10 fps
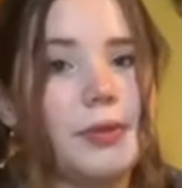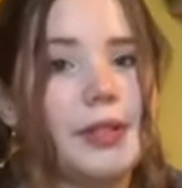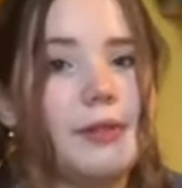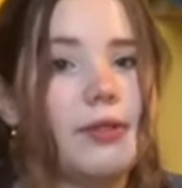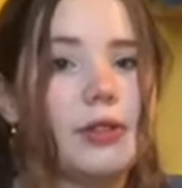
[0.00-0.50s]

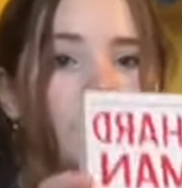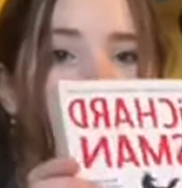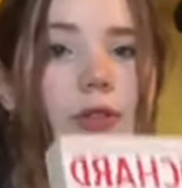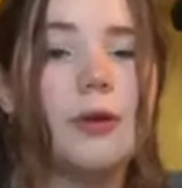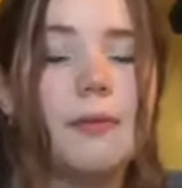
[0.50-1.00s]
with
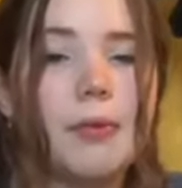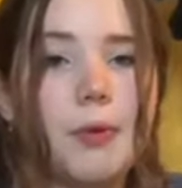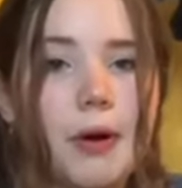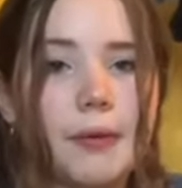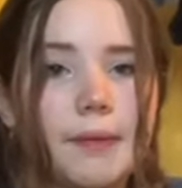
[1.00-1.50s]
number
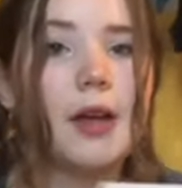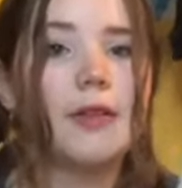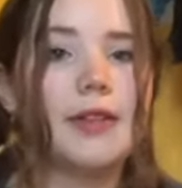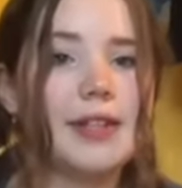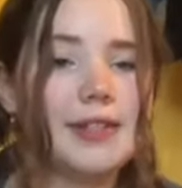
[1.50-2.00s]
one.
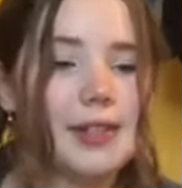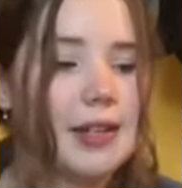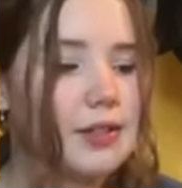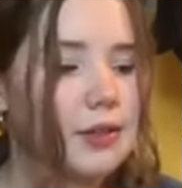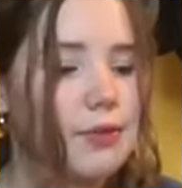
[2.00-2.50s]
This
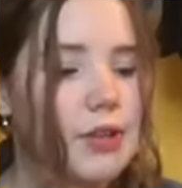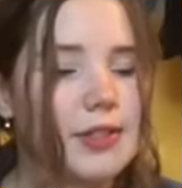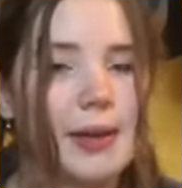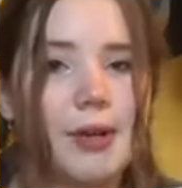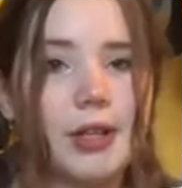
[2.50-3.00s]
is The
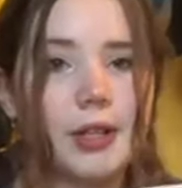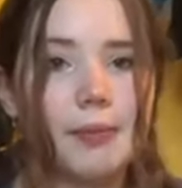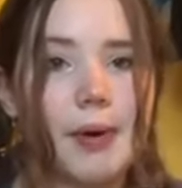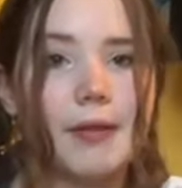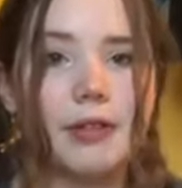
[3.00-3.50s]
Thursday Murder
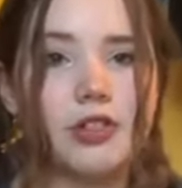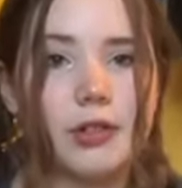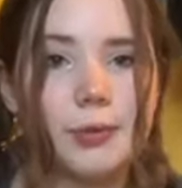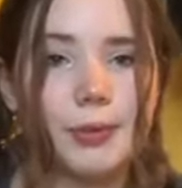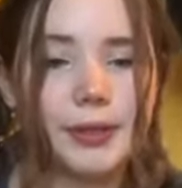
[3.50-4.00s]
Club by Richard
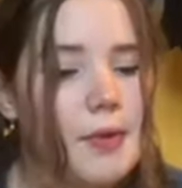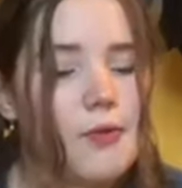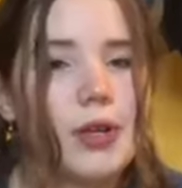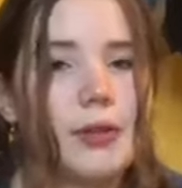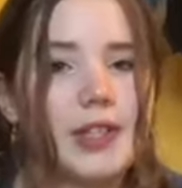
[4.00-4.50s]
Osman.
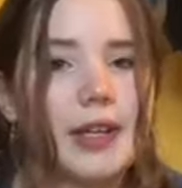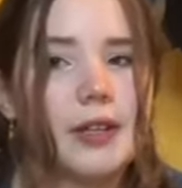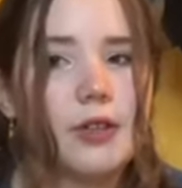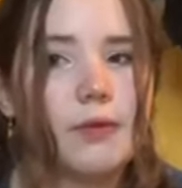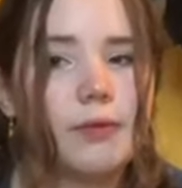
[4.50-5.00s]
It follows
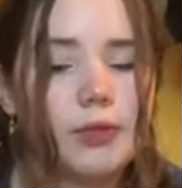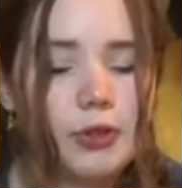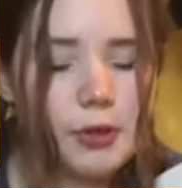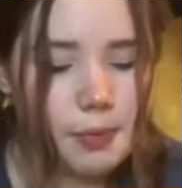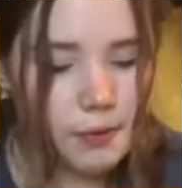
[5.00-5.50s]
like a
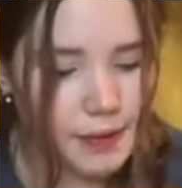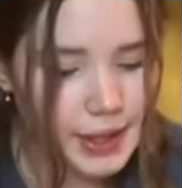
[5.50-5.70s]
group of,